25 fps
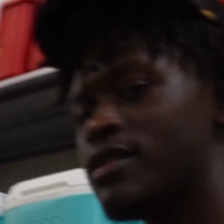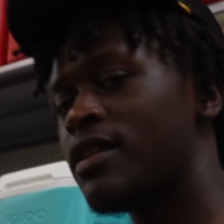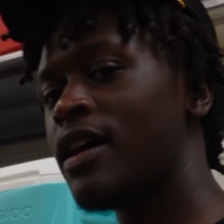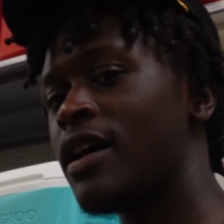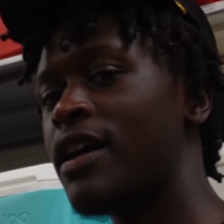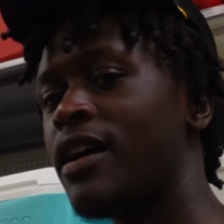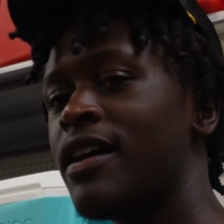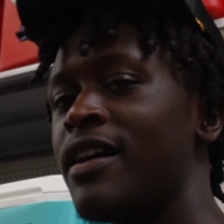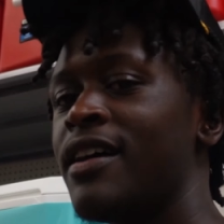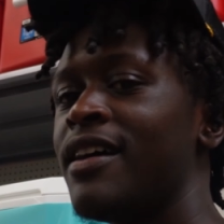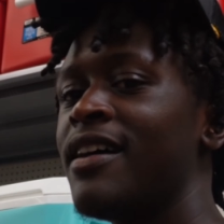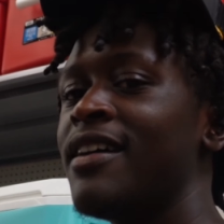
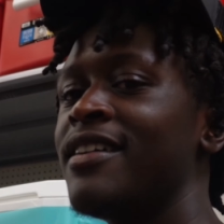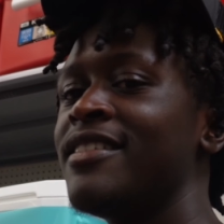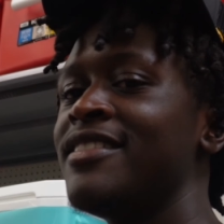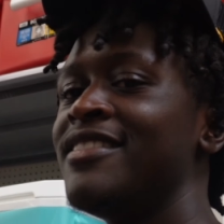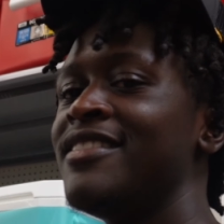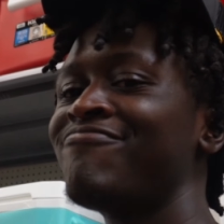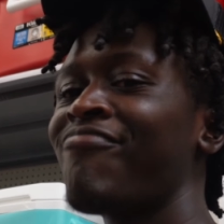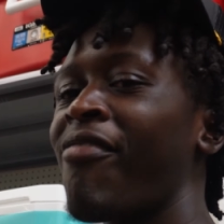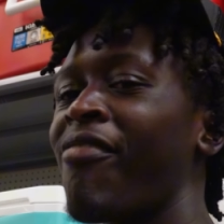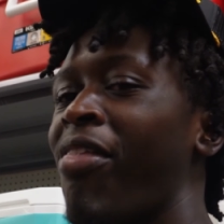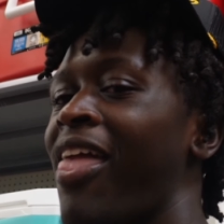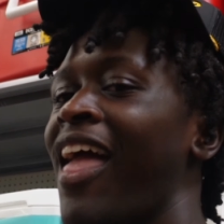Nah.
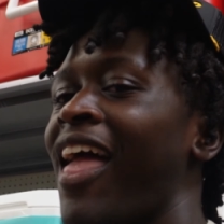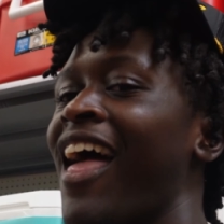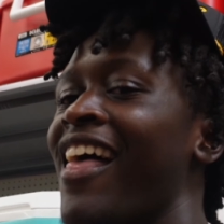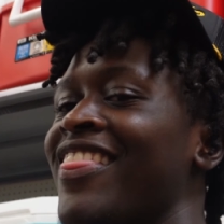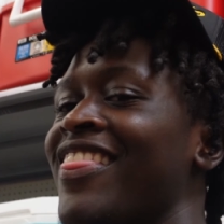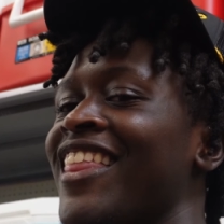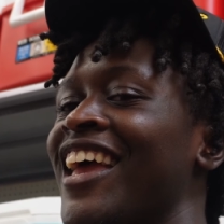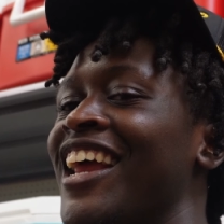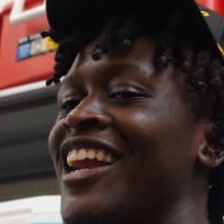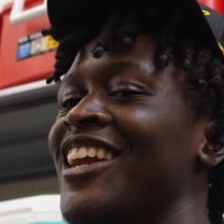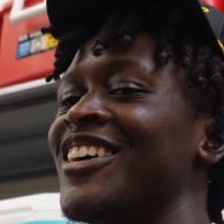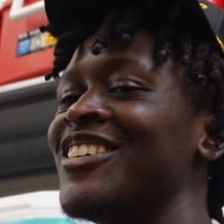I
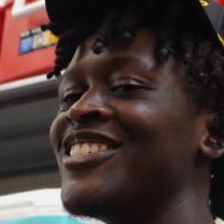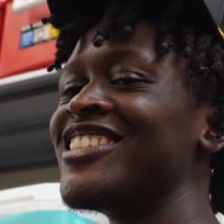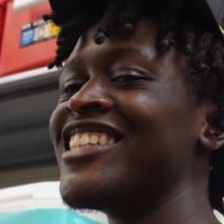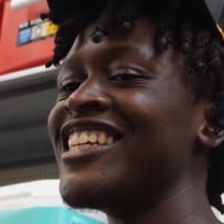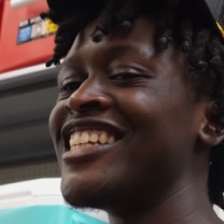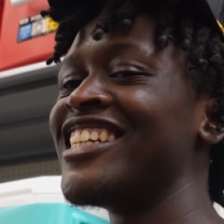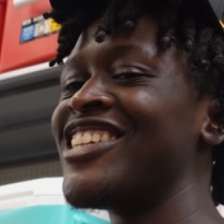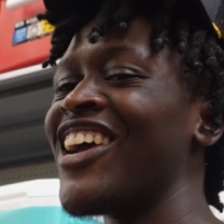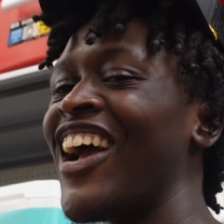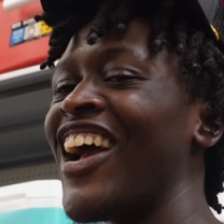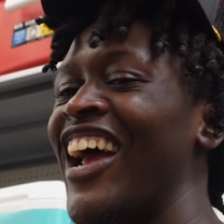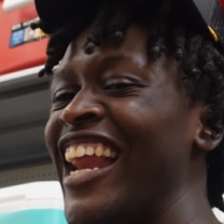think
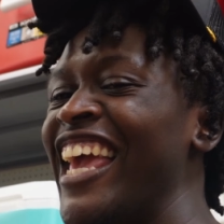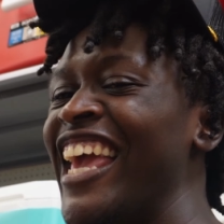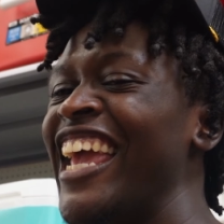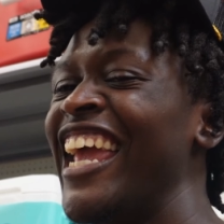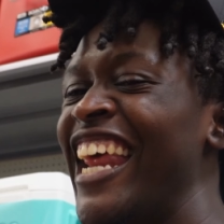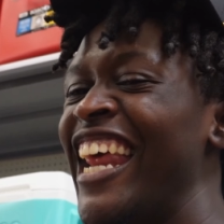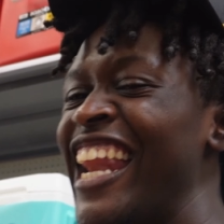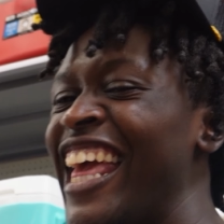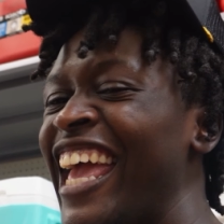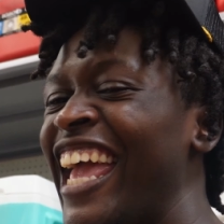Newski trying to eat